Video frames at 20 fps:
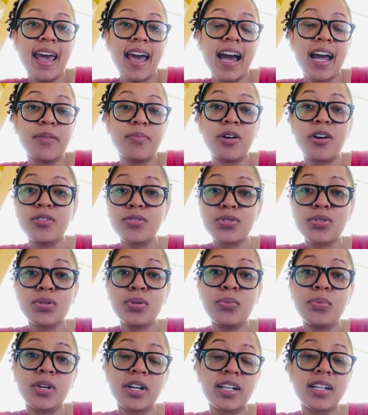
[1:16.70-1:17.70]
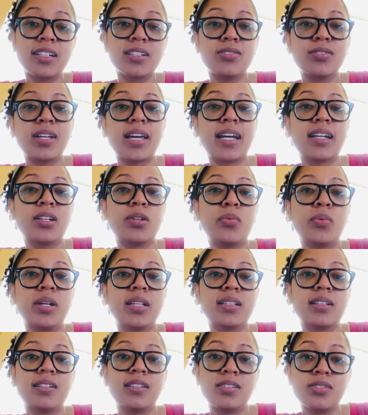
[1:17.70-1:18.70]
I'm also working together
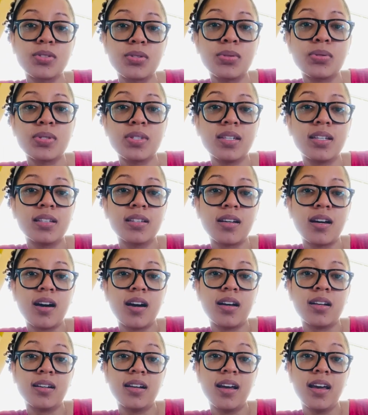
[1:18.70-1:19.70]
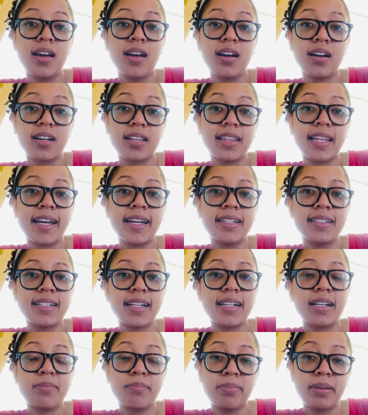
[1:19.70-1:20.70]
with an associate on a client
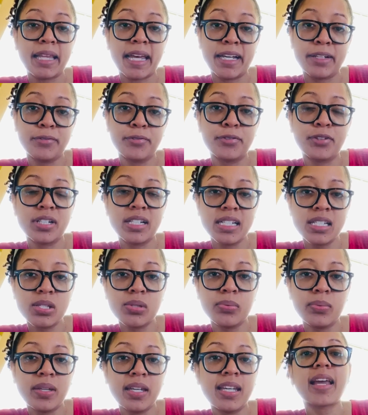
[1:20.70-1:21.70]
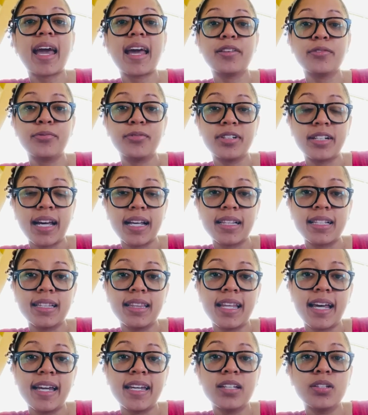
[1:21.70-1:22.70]
that I'm planned for this week. And for that
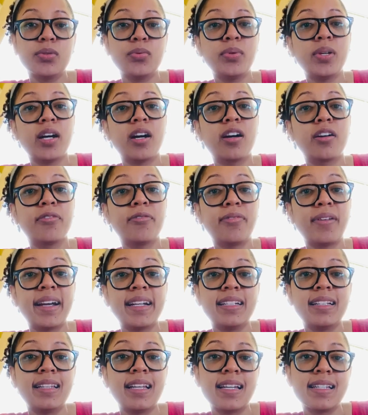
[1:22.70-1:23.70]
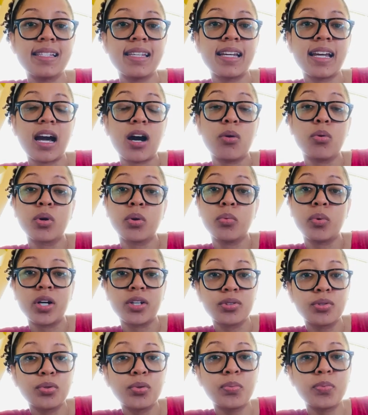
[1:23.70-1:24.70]
client, we are finalizing our
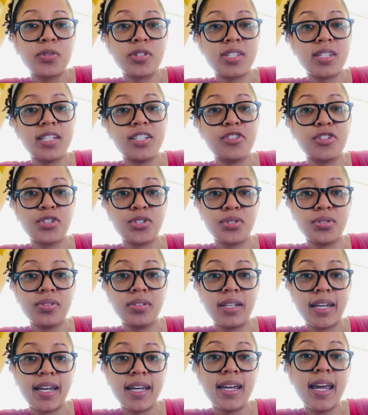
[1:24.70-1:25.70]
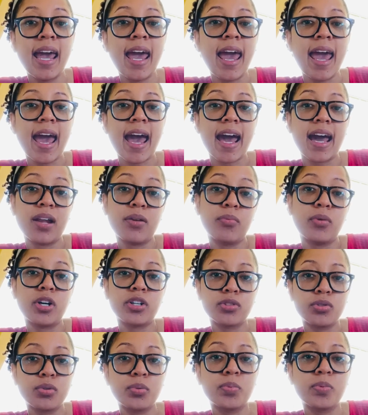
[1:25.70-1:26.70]
walkthrough procedures today. And
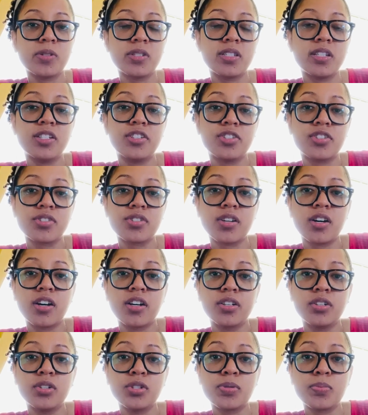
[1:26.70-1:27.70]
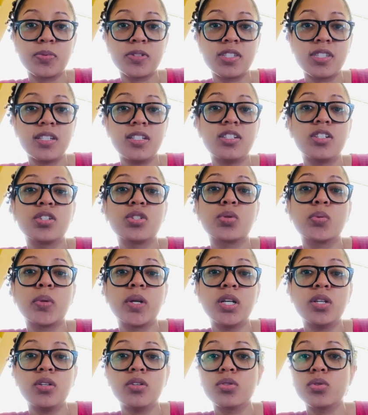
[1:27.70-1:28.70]
walkthrough procedures are those procedures
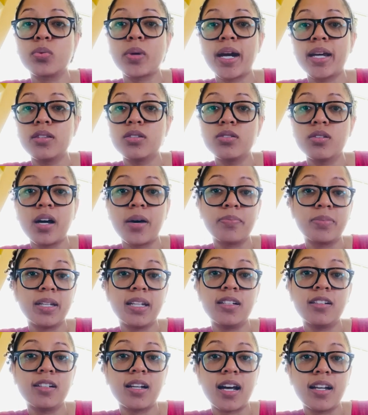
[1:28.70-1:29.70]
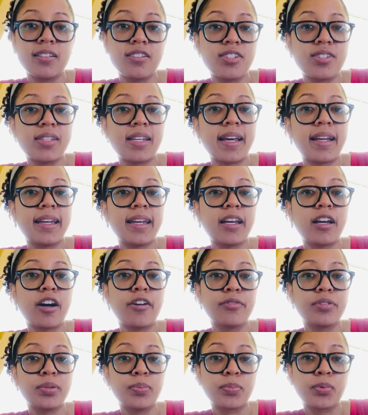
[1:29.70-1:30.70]
where you try to obtain an understanding
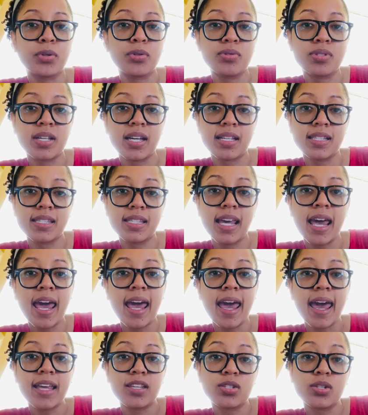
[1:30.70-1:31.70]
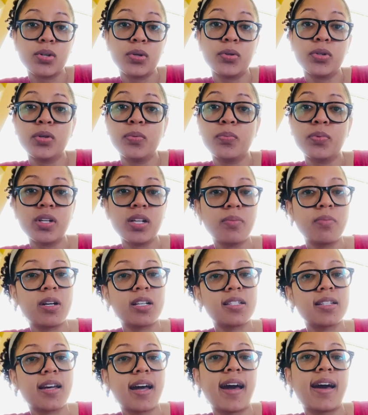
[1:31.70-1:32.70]
of the process. So you pretty
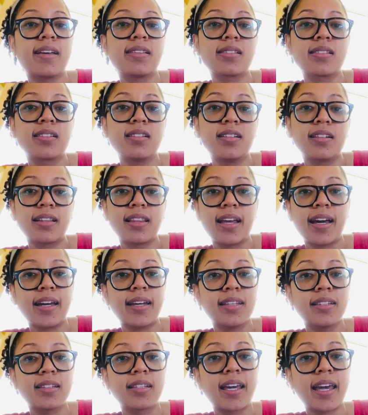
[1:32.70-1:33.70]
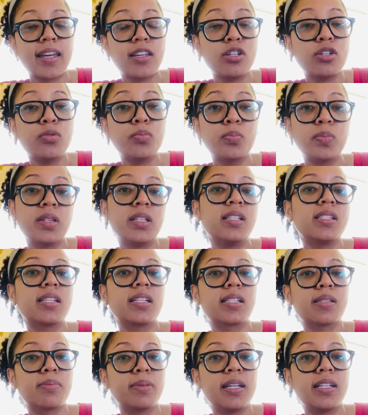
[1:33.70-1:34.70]
much ask the client, can you please
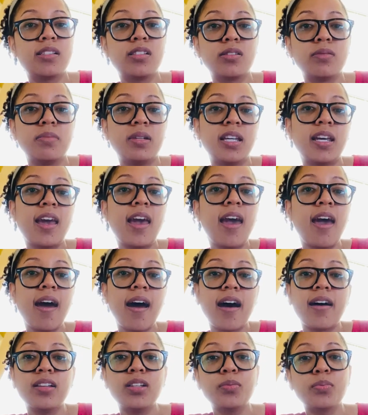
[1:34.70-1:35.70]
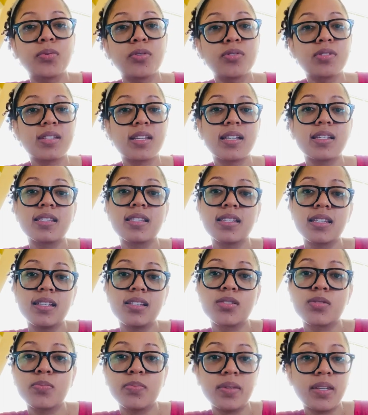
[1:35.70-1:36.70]
explain to me how the process
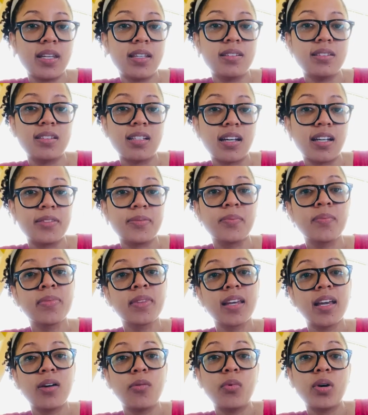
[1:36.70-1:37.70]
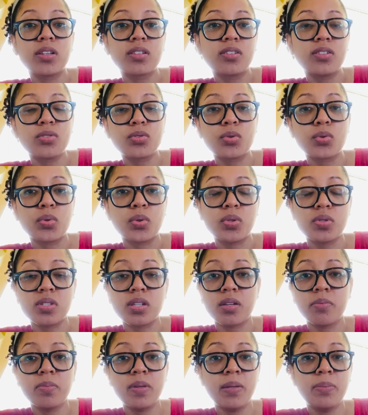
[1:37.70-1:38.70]
is being done, what controls
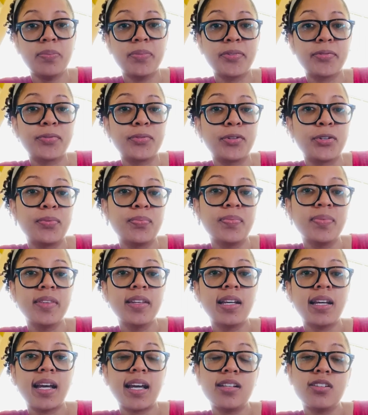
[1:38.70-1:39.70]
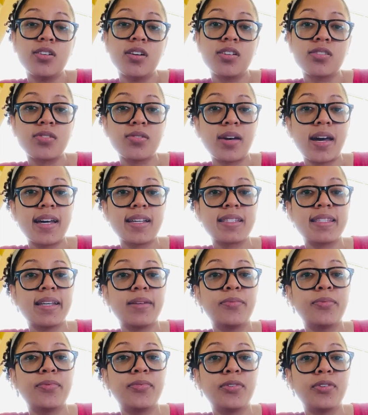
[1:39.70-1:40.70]
are being performed? And you also ask
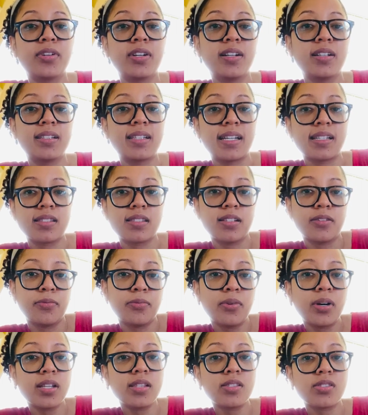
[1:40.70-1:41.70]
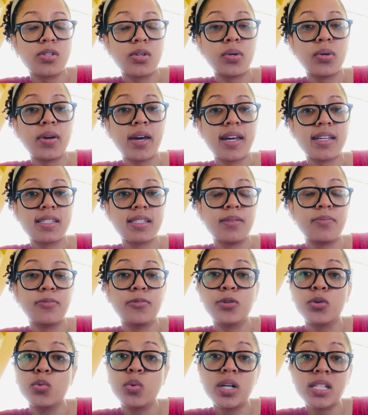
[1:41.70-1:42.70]
them for a test of 1, so you ask them
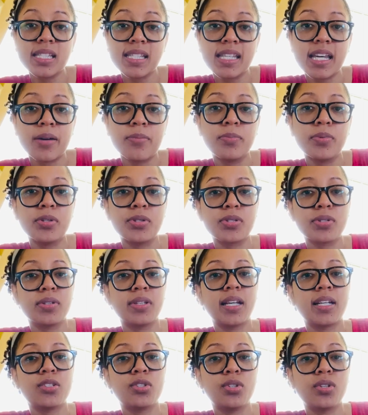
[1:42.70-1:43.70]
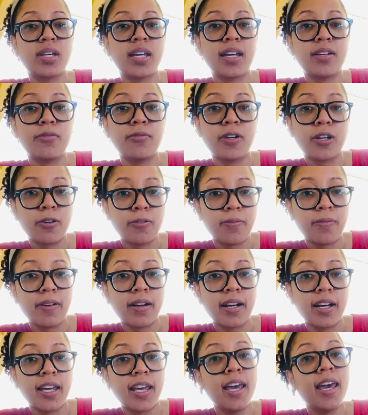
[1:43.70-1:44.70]
for 1 sample so that you can
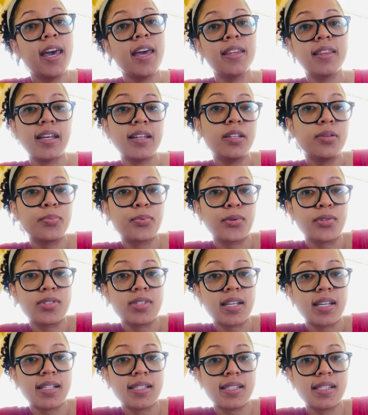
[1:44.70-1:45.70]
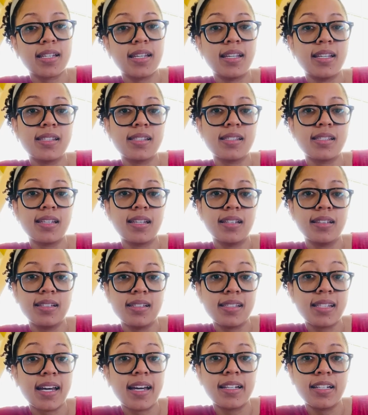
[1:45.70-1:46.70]
verify that the process is in
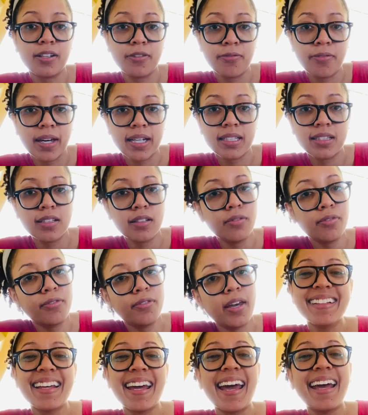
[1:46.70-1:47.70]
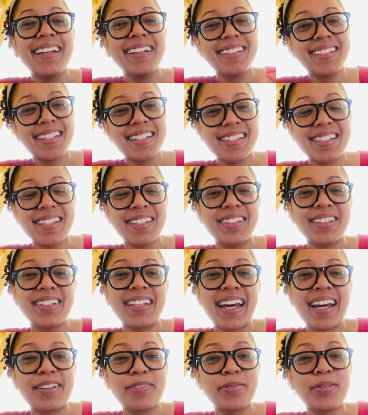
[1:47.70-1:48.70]
design effective. And adjacent to
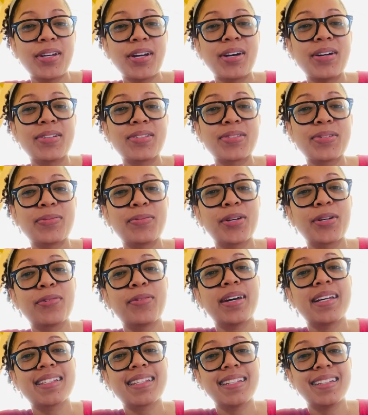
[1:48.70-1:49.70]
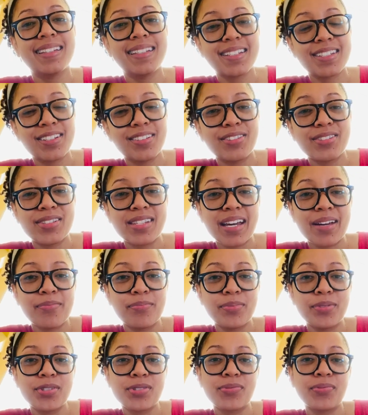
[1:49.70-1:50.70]
that, we also request additional
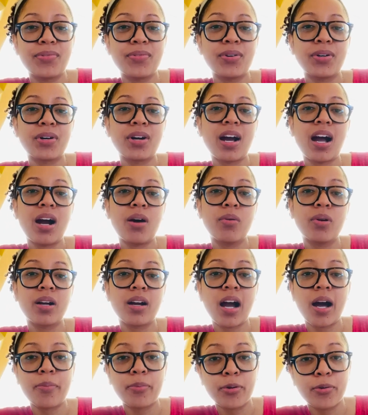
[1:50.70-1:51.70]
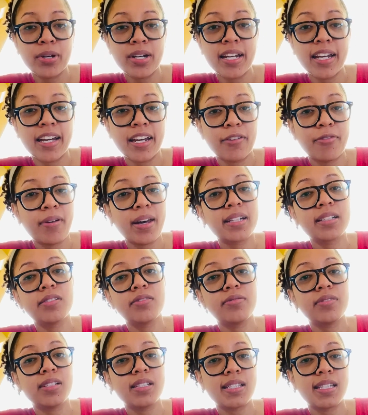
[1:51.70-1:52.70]
samples for our operating
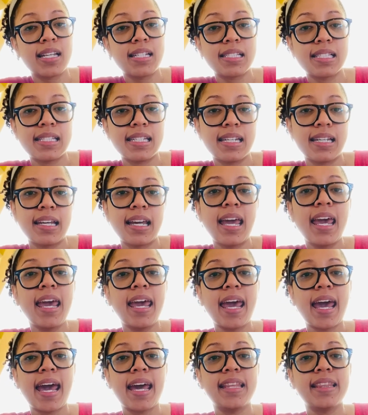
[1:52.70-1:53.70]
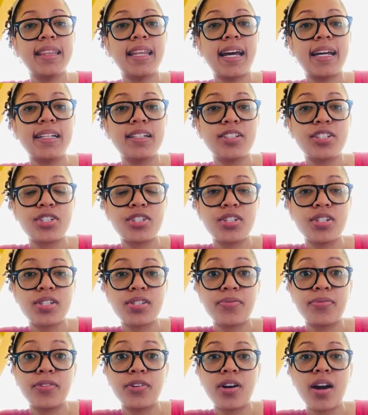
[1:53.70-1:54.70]
effectiveness testing, and that is
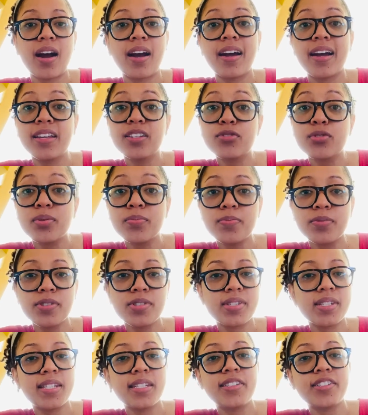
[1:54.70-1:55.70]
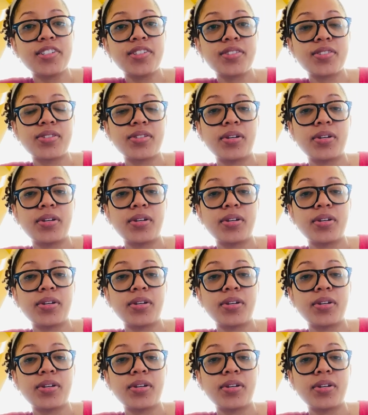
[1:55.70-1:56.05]
just for our interim procedures.